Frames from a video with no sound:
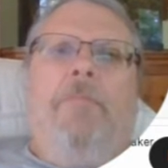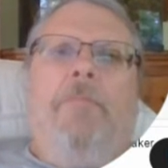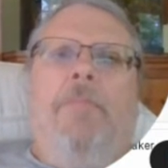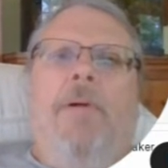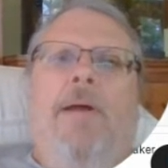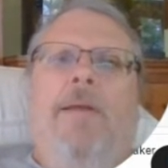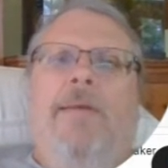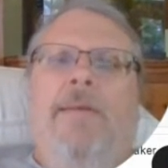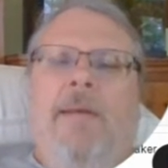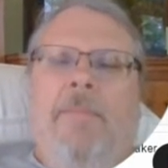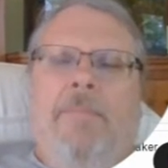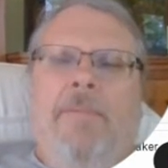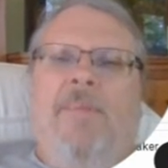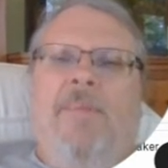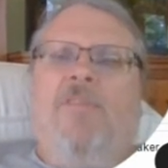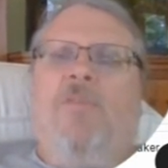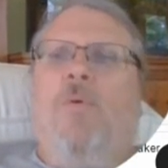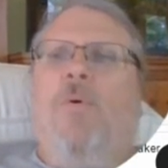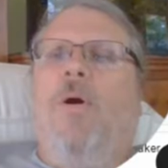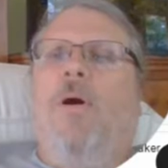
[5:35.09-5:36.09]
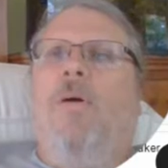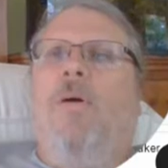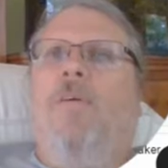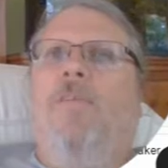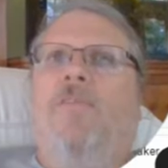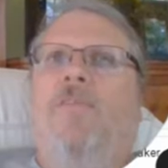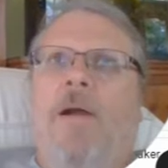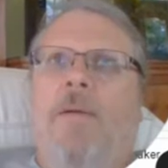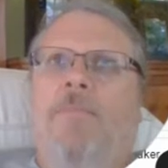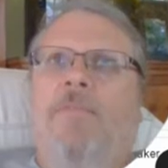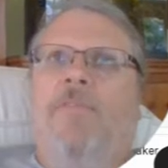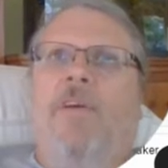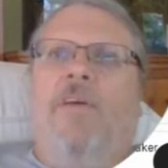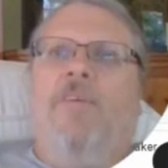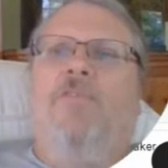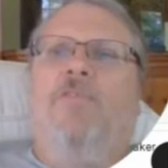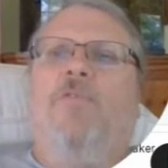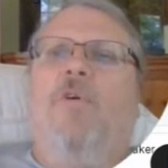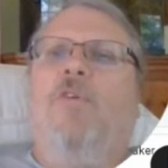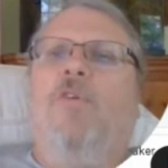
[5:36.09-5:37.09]
But templates from
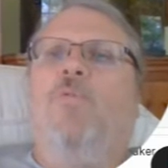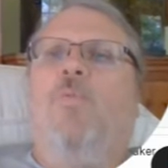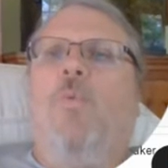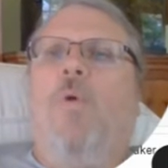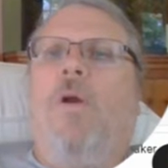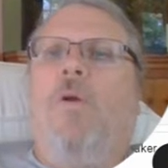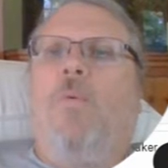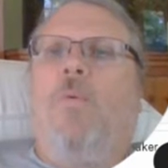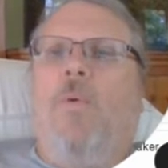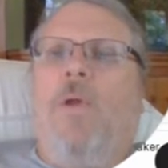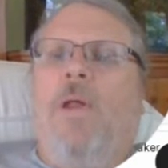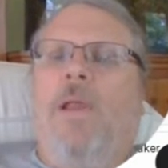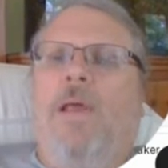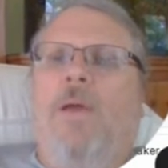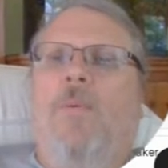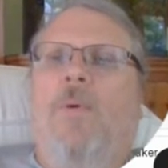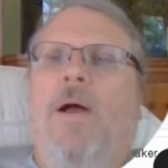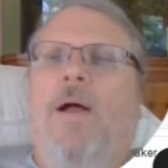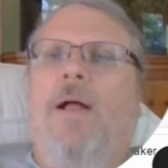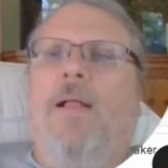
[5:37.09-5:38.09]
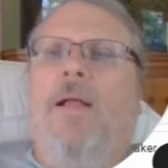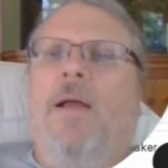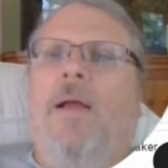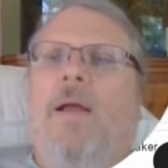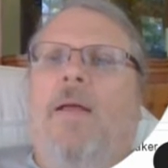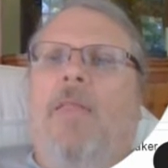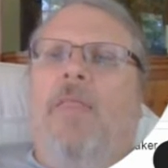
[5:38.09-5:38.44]
Salesforce work really well.